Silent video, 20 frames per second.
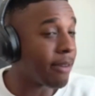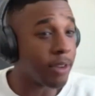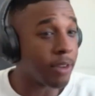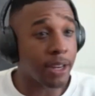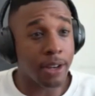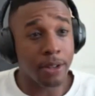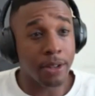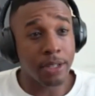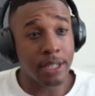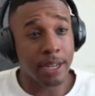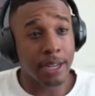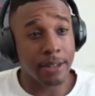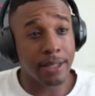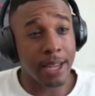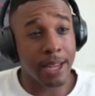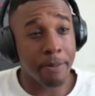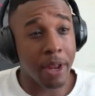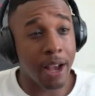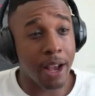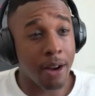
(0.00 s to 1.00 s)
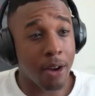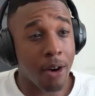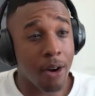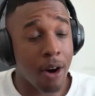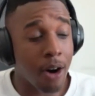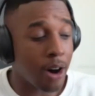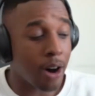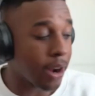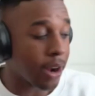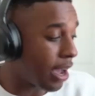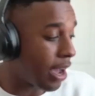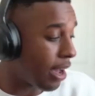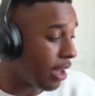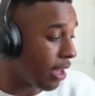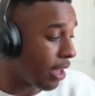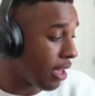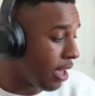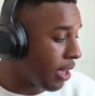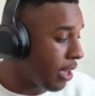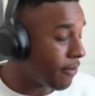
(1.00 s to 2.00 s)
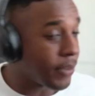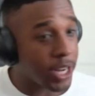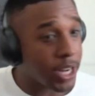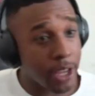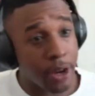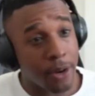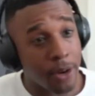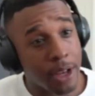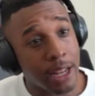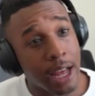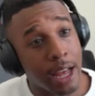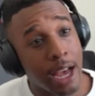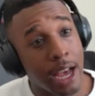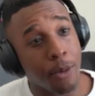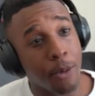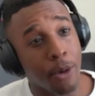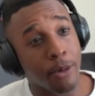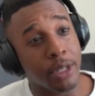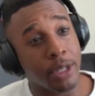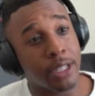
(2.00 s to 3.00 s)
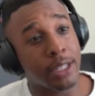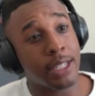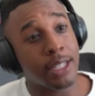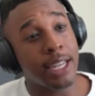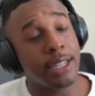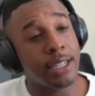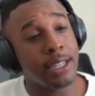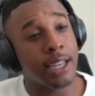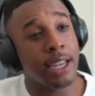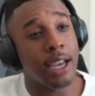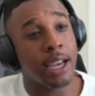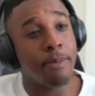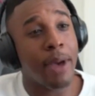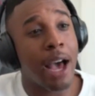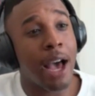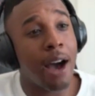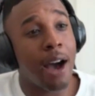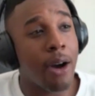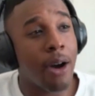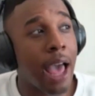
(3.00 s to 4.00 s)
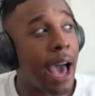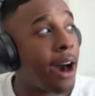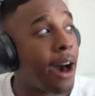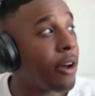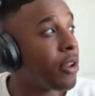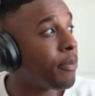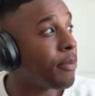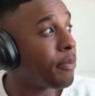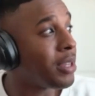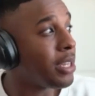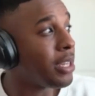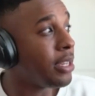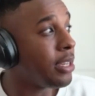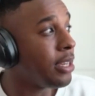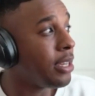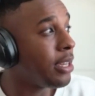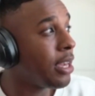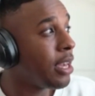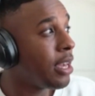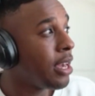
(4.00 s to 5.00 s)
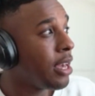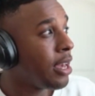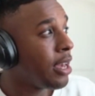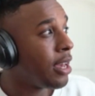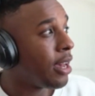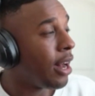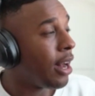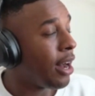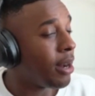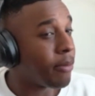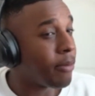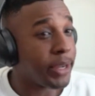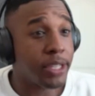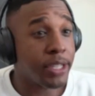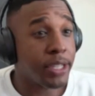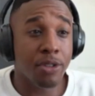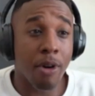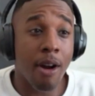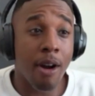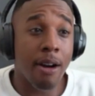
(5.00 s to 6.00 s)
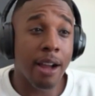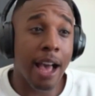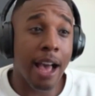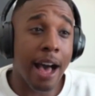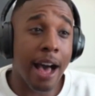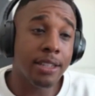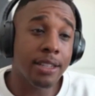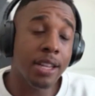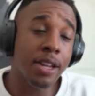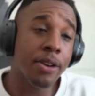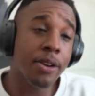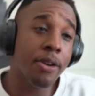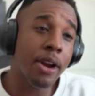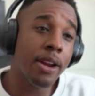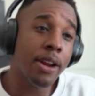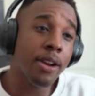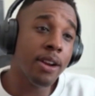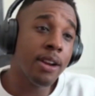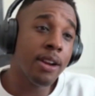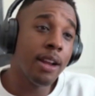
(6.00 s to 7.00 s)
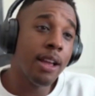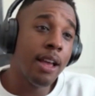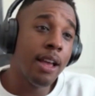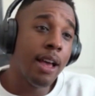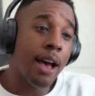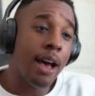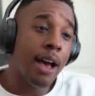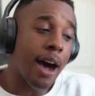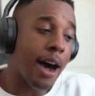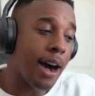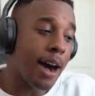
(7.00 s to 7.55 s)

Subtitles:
We have a new series coming out called Video Club, where we're just teaching about how to be a strong content creator,